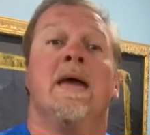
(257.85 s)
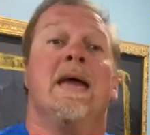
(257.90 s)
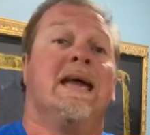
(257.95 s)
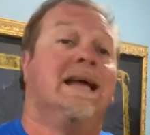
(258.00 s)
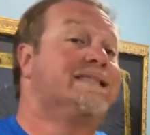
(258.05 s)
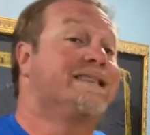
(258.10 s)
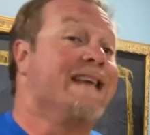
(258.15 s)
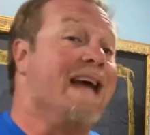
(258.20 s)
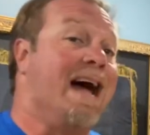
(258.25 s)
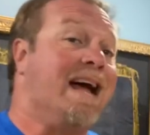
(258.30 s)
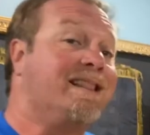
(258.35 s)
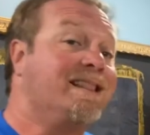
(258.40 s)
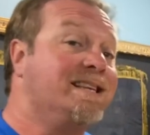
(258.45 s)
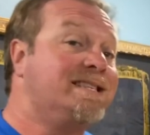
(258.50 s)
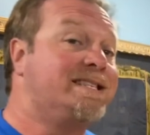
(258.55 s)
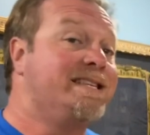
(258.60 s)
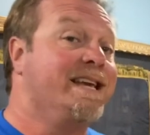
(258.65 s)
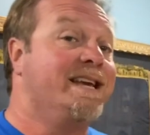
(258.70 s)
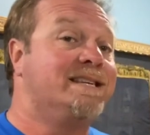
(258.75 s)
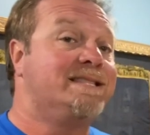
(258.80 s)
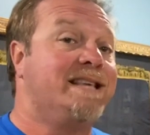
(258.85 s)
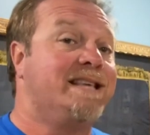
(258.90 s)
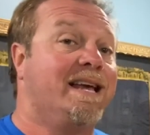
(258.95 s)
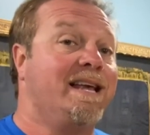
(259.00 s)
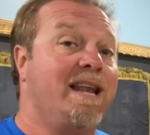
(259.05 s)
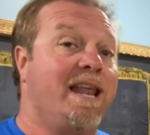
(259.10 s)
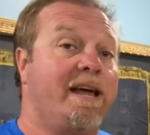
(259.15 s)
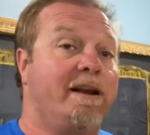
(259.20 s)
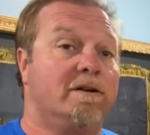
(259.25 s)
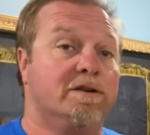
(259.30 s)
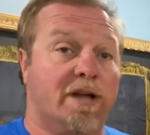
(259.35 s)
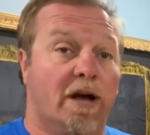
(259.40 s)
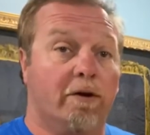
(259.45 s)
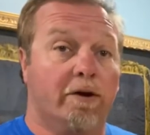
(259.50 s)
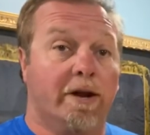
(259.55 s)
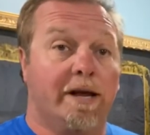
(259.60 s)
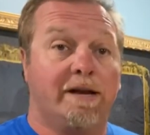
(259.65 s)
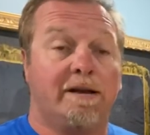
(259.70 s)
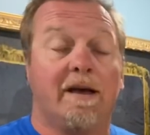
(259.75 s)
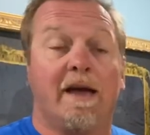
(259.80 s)
It's got the CSA letters
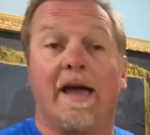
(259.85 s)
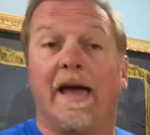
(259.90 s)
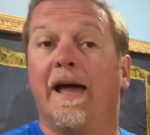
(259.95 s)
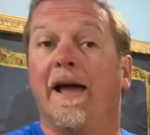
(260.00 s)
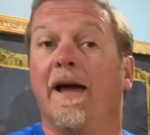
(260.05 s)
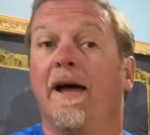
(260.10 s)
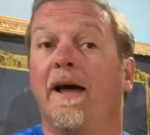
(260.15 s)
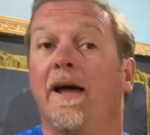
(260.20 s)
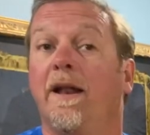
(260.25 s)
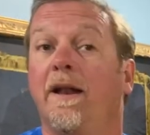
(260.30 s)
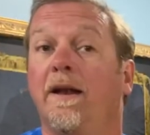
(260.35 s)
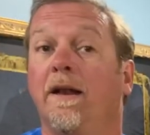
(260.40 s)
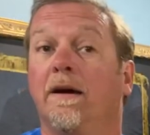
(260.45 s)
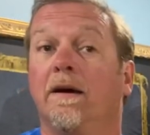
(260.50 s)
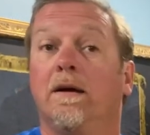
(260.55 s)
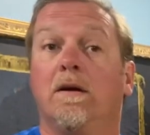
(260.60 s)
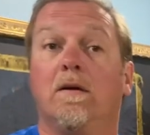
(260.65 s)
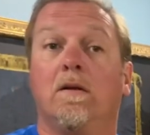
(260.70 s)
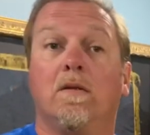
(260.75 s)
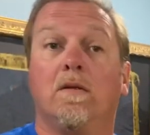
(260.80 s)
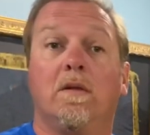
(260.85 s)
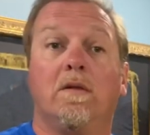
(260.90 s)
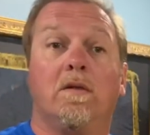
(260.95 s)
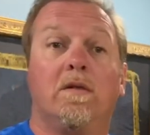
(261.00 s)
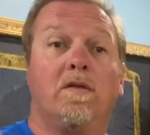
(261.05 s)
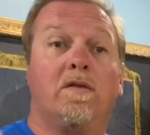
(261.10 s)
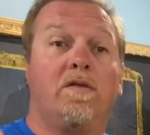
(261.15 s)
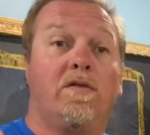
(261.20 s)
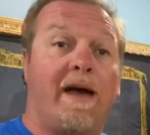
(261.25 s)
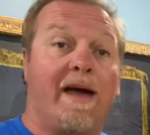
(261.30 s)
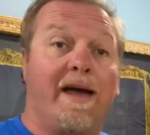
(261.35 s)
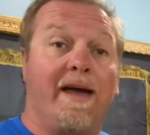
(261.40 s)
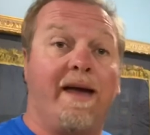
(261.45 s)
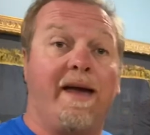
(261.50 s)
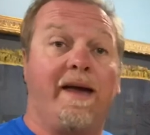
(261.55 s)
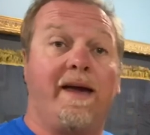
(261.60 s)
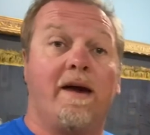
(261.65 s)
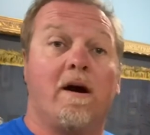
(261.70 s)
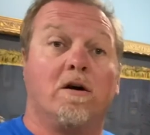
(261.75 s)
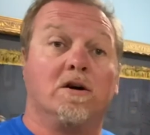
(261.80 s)
on it and
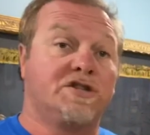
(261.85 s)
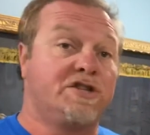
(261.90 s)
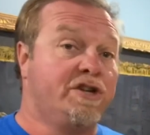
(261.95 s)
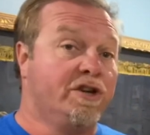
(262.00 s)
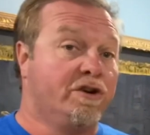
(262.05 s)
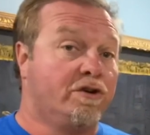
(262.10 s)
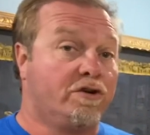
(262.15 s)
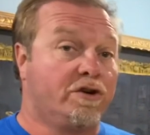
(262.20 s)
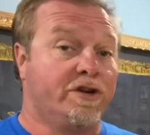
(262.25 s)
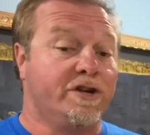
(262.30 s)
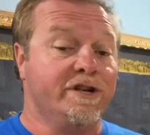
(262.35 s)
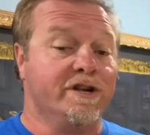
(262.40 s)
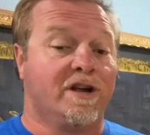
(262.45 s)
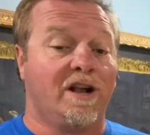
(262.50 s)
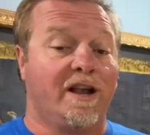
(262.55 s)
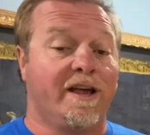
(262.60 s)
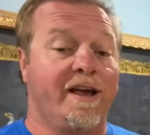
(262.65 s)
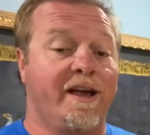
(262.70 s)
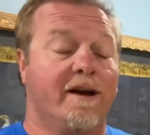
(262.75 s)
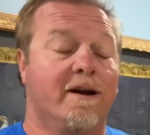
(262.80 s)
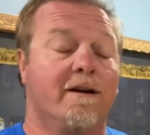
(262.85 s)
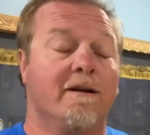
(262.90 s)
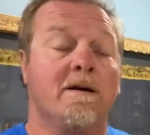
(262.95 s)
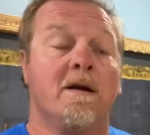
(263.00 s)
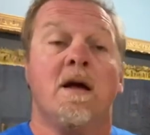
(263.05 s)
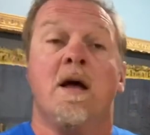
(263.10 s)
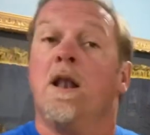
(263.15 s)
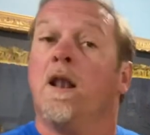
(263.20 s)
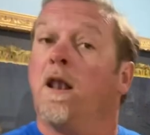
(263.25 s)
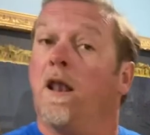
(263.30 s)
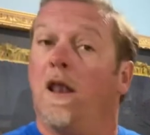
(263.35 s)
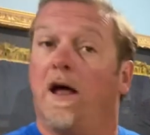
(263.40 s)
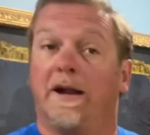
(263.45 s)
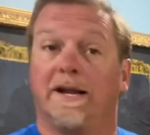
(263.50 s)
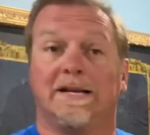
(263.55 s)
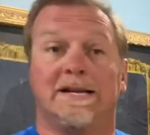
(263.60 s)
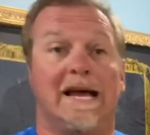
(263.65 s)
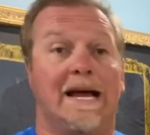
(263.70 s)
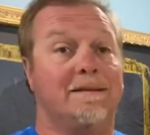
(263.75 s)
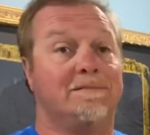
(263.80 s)
they are still good and clear. A lot
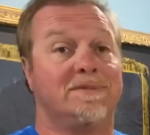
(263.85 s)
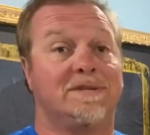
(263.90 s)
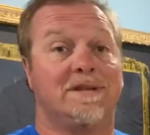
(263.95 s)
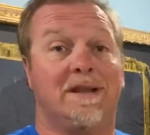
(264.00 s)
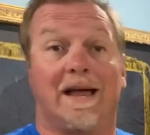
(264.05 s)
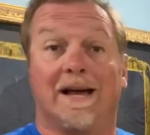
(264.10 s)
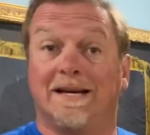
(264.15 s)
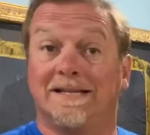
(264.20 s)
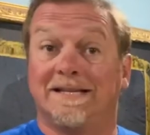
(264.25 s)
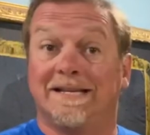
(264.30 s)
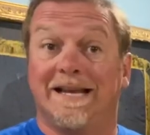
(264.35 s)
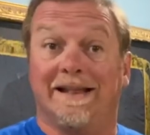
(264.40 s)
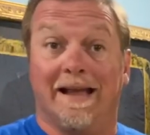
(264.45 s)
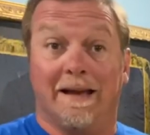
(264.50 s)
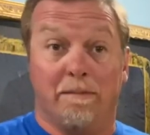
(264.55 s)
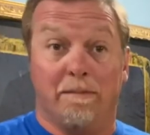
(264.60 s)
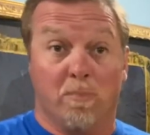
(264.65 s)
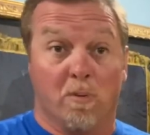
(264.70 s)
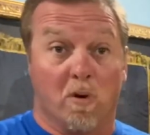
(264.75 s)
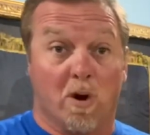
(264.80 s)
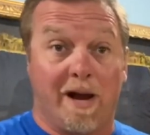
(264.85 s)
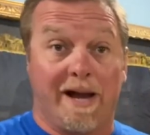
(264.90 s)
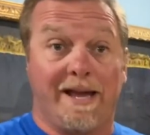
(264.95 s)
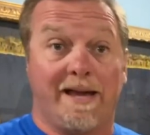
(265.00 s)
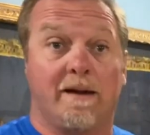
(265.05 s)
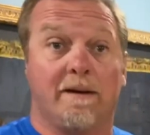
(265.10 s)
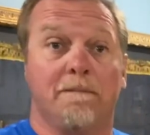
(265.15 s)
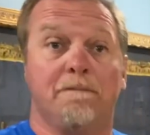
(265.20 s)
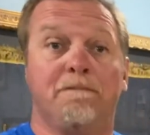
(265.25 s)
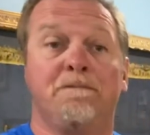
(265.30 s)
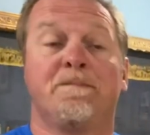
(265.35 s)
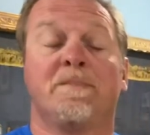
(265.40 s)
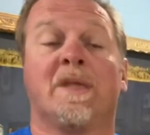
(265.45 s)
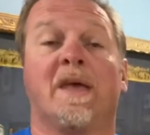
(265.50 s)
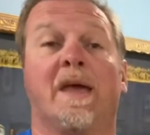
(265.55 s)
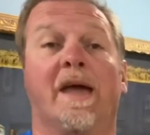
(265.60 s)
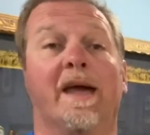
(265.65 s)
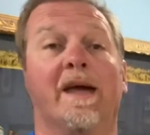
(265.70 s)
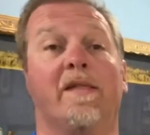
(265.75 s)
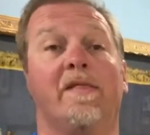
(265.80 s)
of times, like I said, they break
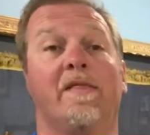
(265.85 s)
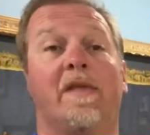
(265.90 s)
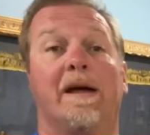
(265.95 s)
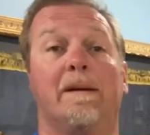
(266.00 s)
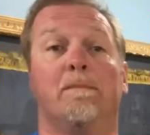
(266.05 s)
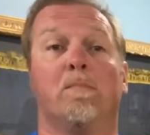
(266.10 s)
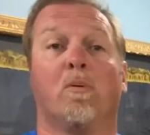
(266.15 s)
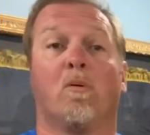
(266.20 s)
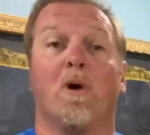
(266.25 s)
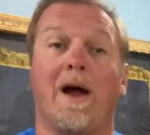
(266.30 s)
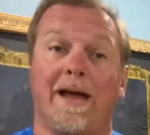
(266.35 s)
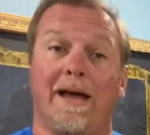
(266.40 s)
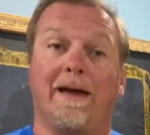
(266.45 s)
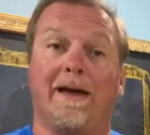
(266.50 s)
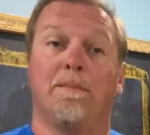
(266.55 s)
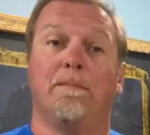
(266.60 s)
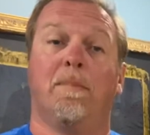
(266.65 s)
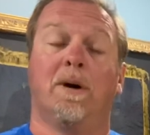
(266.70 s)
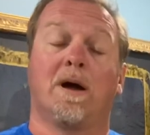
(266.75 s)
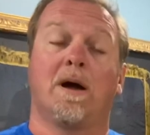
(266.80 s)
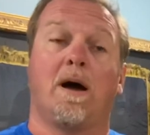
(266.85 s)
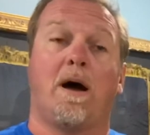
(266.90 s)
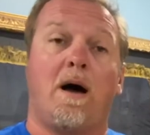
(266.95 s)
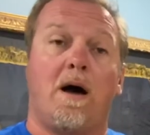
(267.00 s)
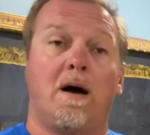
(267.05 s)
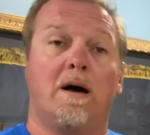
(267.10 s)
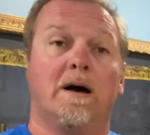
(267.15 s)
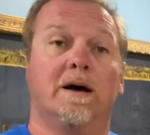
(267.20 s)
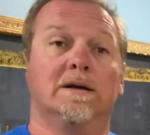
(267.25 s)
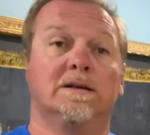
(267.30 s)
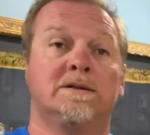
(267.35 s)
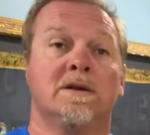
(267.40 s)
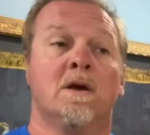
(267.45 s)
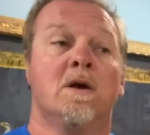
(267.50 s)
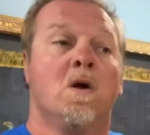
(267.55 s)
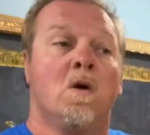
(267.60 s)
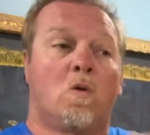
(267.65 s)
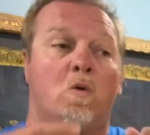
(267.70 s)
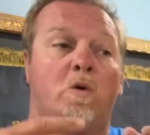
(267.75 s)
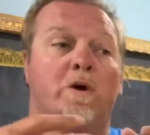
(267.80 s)
and they break because
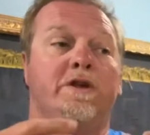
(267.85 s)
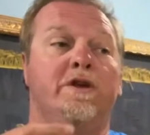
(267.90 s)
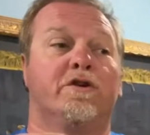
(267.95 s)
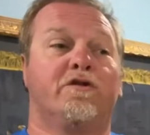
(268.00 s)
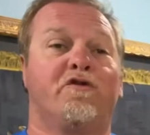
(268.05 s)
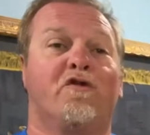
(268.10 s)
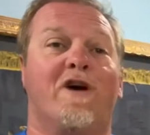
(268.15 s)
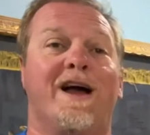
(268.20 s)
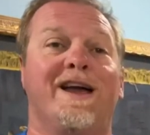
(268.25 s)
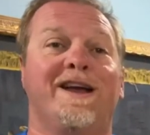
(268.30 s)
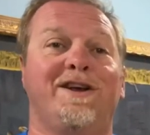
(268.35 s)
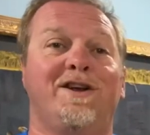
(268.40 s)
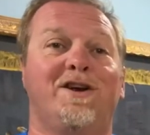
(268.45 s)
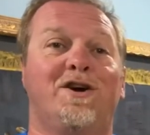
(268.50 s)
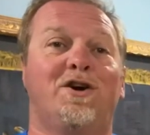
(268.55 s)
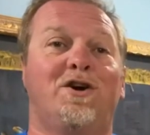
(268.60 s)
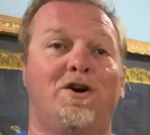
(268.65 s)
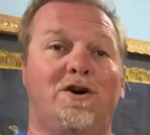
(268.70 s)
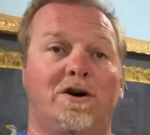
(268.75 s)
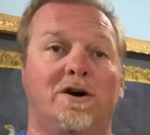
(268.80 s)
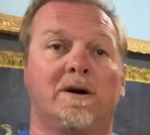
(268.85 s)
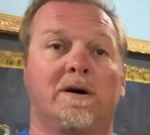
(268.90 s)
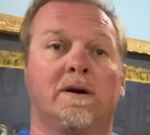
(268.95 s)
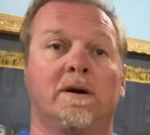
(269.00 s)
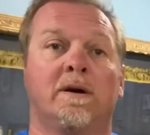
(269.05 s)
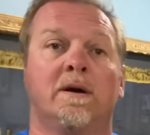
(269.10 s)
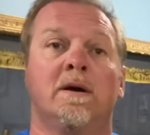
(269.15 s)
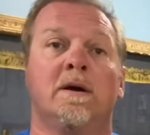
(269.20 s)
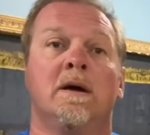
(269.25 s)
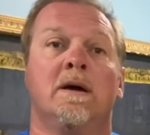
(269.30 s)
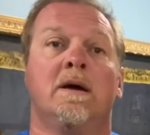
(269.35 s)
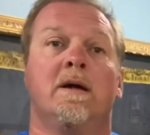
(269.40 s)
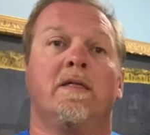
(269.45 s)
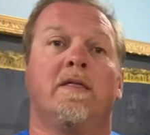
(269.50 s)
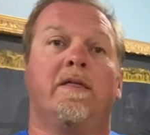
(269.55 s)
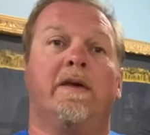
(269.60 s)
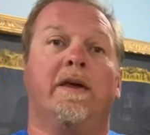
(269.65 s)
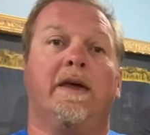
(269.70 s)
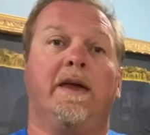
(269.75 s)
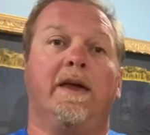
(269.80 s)
when you're trying to hook
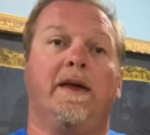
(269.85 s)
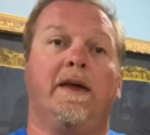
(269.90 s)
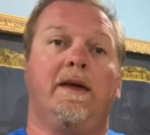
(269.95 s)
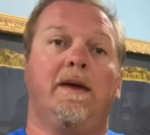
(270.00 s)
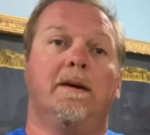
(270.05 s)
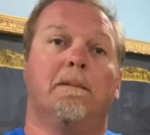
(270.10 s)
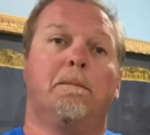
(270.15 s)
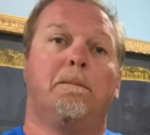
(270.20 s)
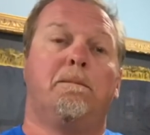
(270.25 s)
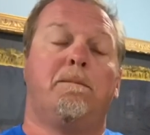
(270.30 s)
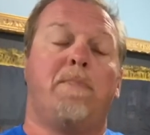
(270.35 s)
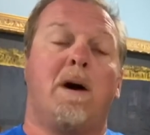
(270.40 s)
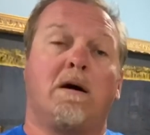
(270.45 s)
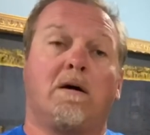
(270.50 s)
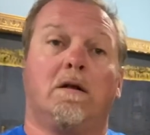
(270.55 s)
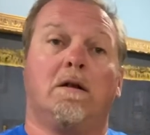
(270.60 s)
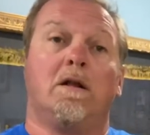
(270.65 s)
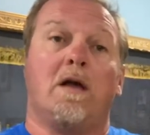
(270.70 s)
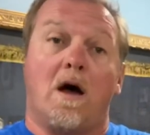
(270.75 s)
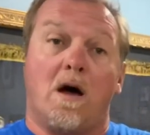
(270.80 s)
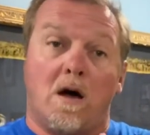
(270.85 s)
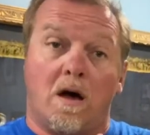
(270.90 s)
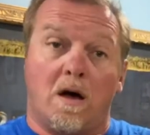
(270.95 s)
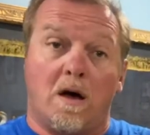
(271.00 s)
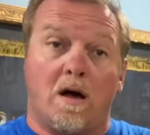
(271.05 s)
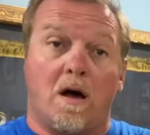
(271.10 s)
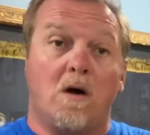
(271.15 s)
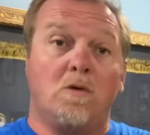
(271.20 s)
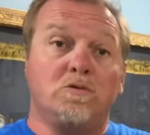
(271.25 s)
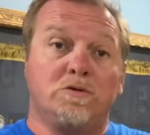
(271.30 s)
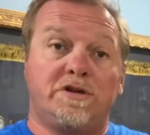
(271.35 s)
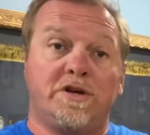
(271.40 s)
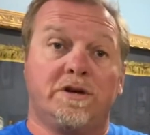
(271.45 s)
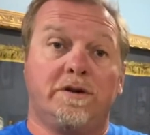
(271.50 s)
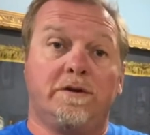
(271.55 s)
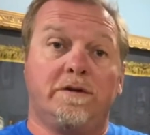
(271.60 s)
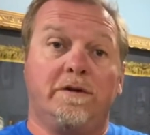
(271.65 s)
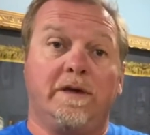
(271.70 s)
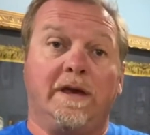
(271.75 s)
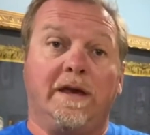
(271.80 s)
the buckle
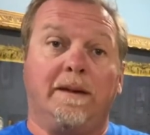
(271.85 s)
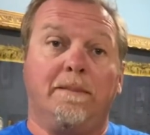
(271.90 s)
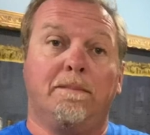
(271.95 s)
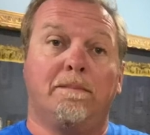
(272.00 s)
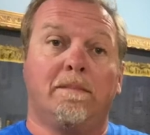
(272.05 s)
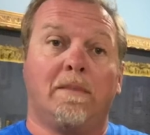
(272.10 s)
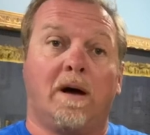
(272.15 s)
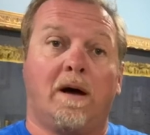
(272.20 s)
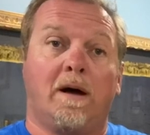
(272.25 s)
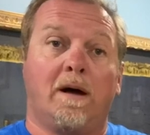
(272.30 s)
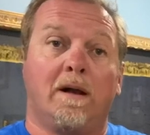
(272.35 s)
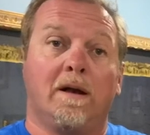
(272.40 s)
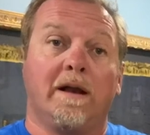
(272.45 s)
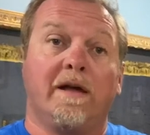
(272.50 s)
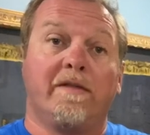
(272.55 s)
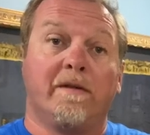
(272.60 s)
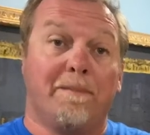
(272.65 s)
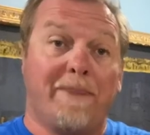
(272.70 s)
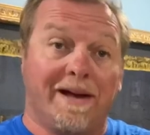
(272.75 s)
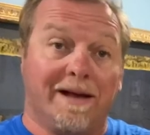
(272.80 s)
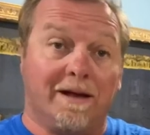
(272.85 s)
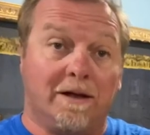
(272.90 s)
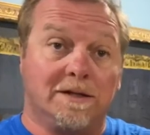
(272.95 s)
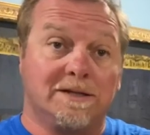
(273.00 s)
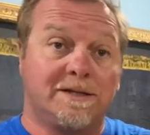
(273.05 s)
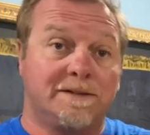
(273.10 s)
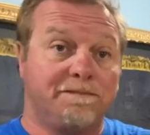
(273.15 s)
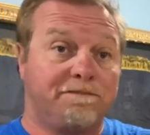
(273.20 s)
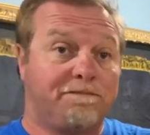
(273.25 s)
onto the leather belt,